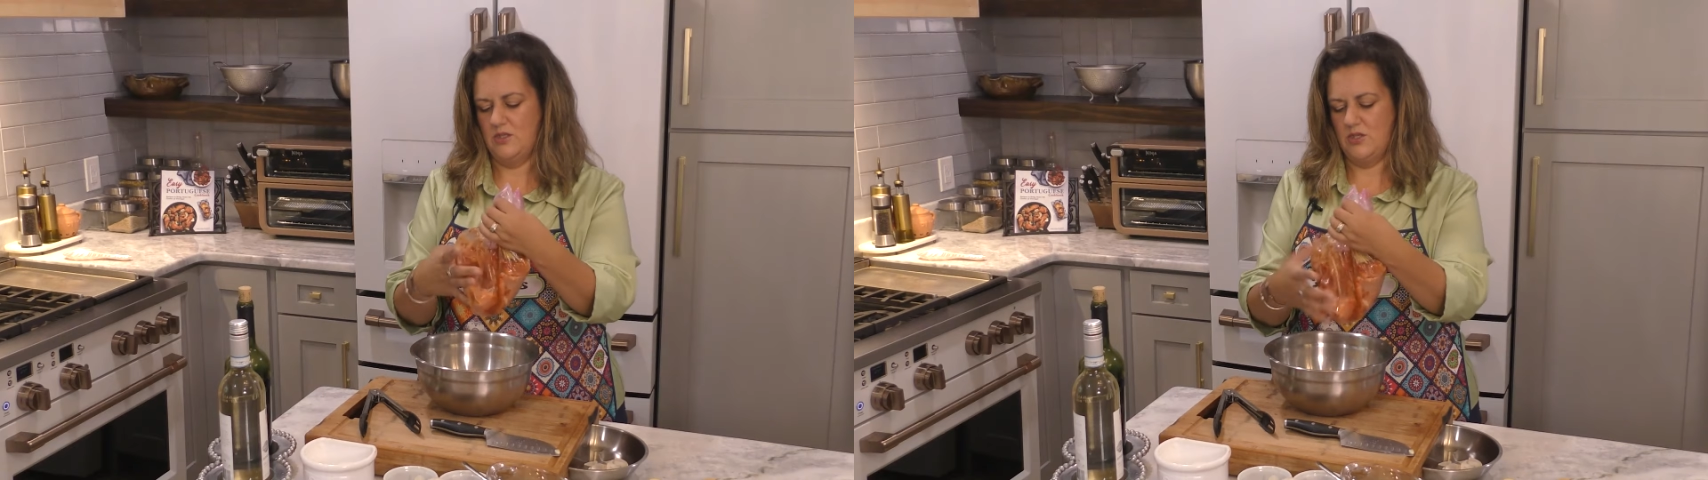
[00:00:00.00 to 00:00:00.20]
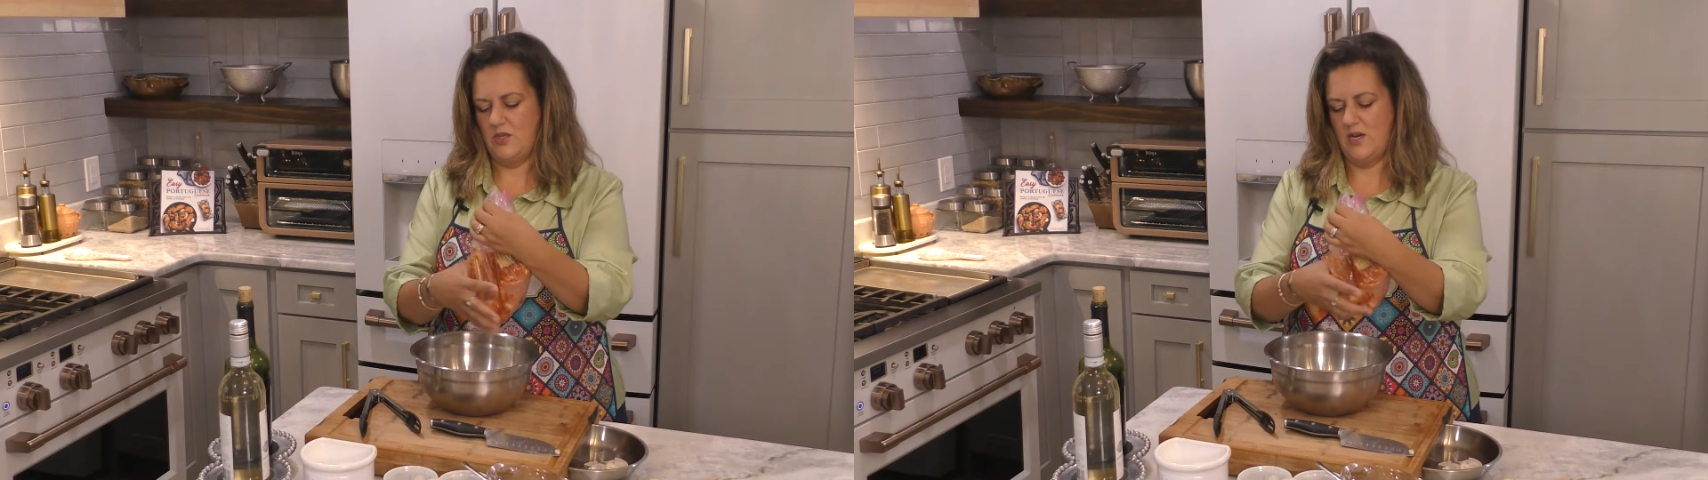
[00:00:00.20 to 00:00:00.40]

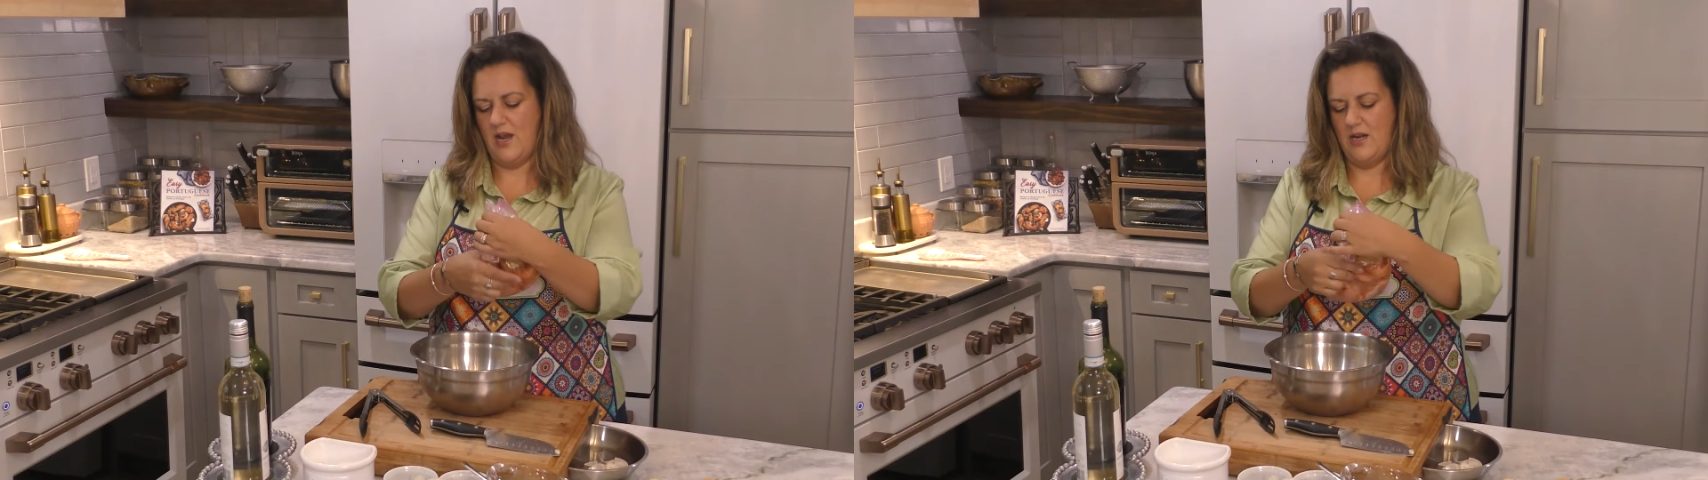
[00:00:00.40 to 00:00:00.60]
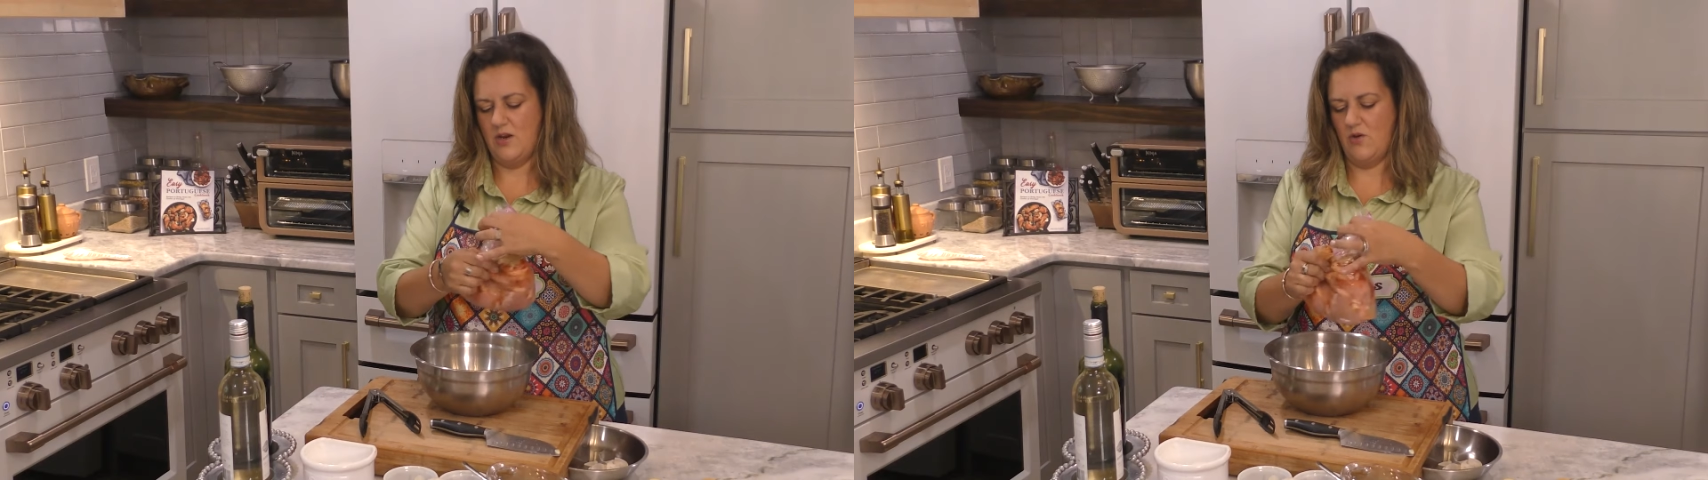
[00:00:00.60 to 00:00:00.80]
so that
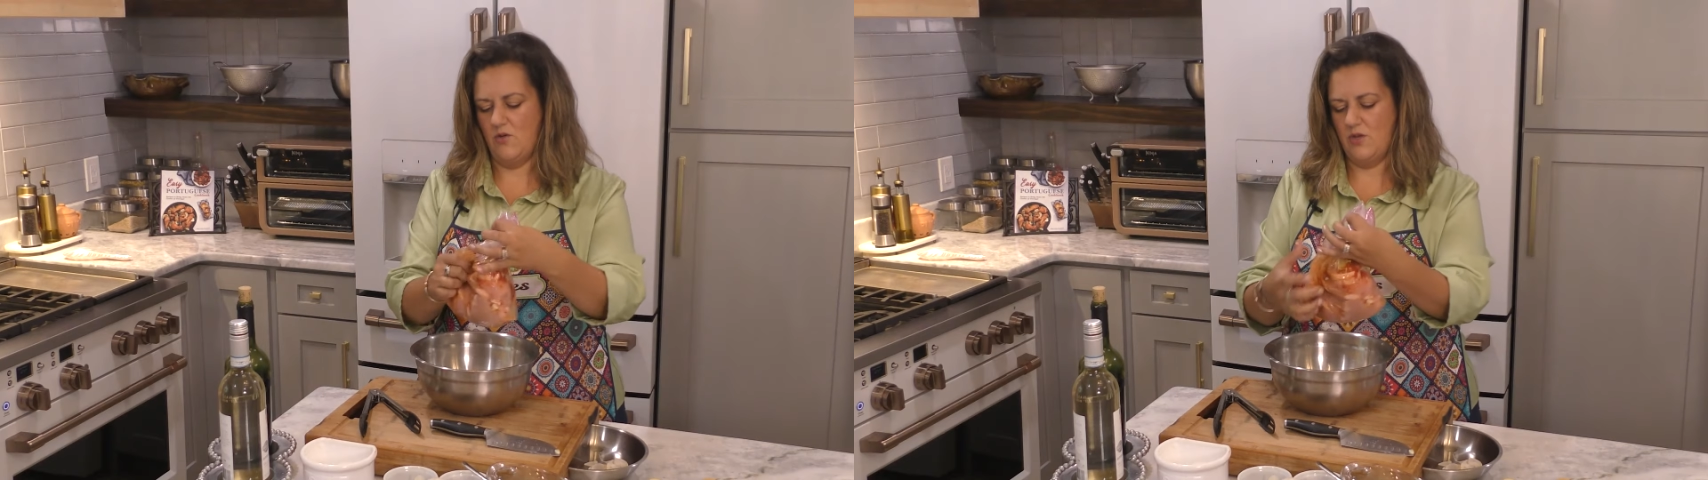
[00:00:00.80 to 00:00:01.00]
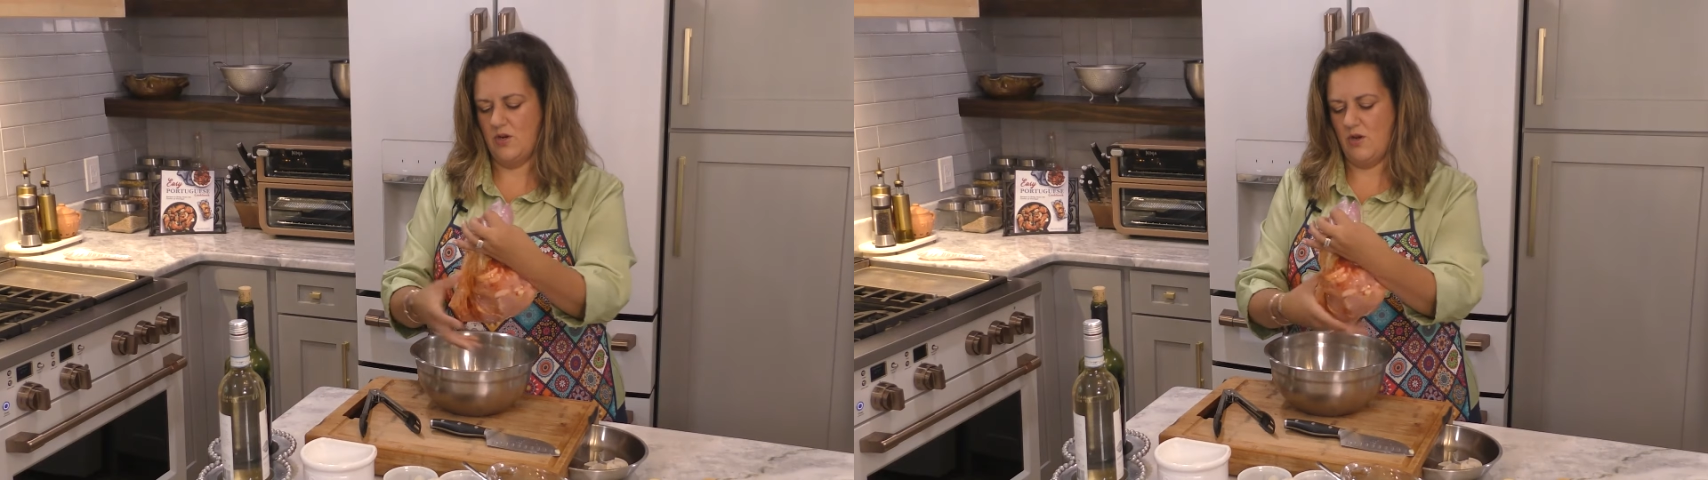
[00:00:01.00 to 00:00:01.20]
I
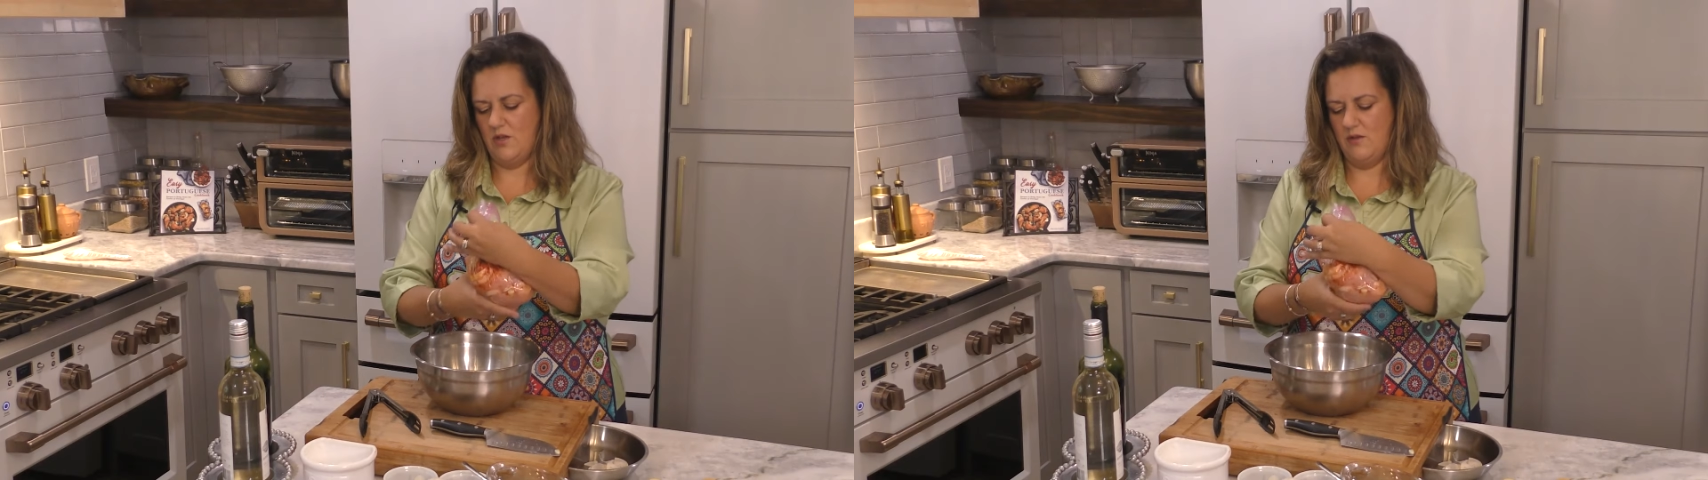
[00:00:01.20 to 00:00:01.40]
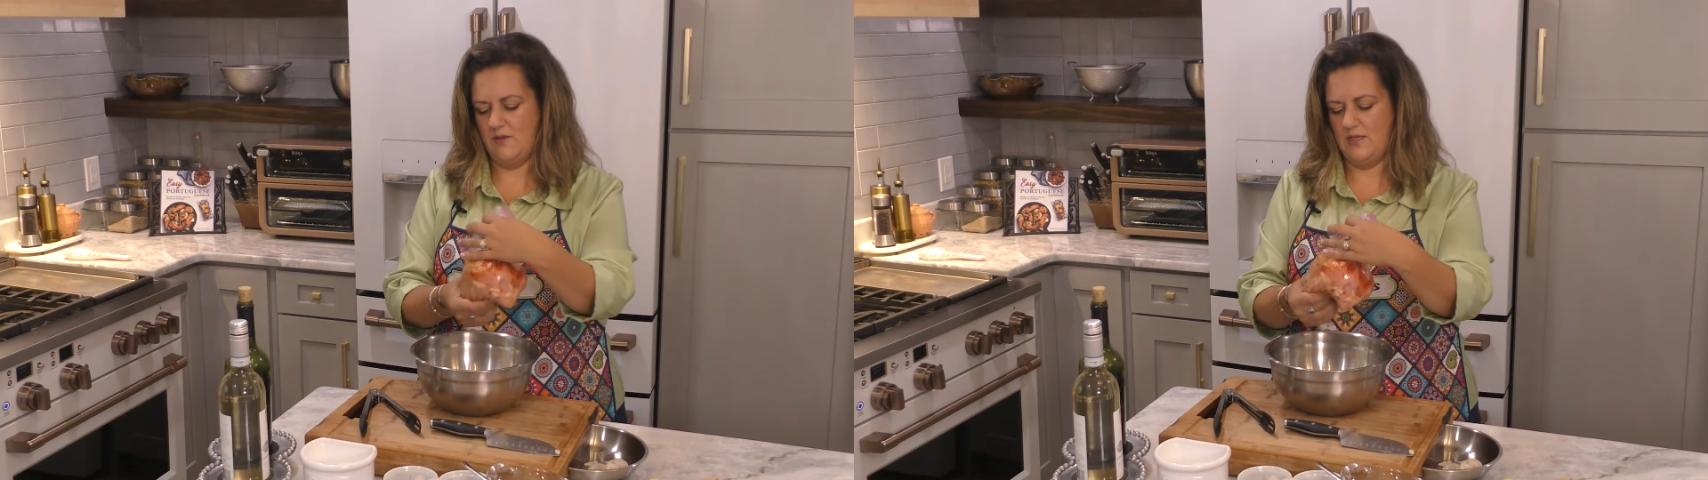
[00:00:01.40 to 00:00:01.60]
know that
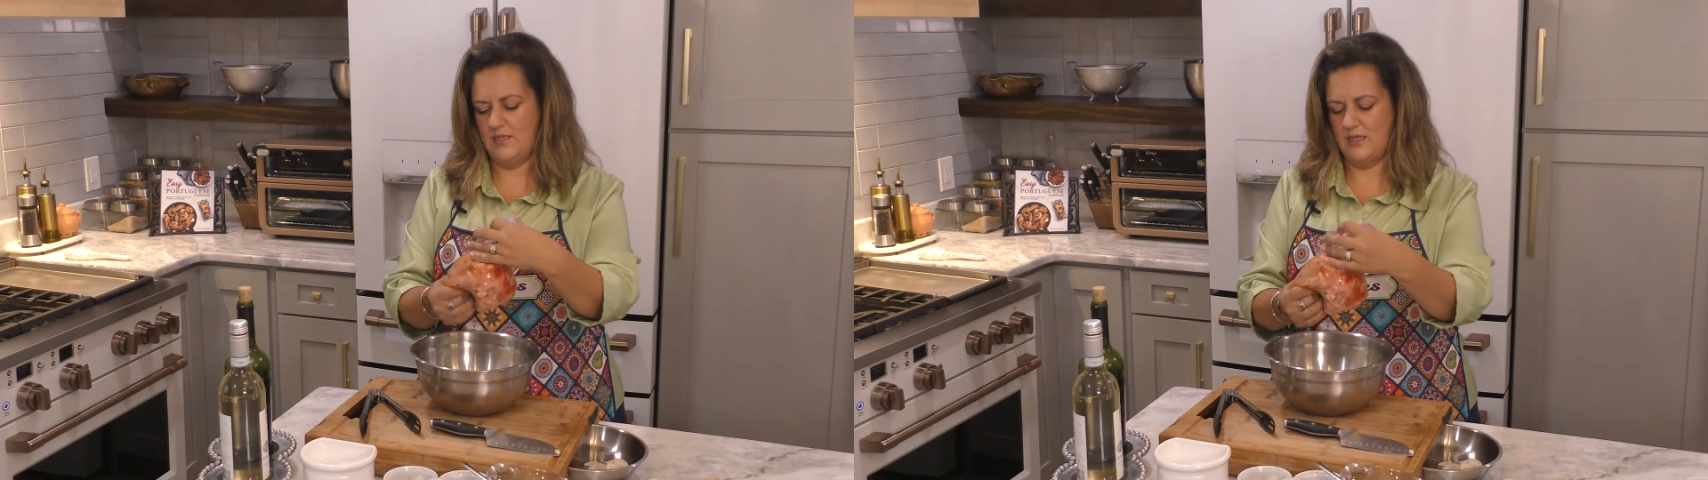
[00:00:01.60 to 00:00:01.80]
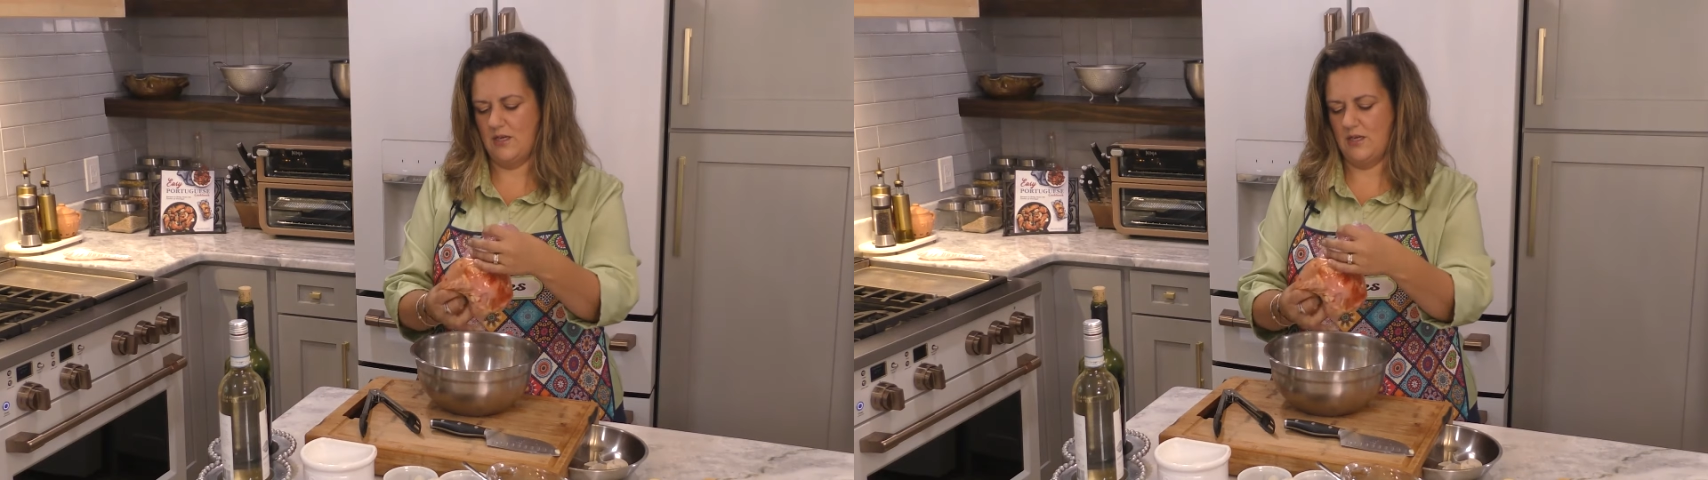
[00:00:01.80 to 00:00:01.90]
all of these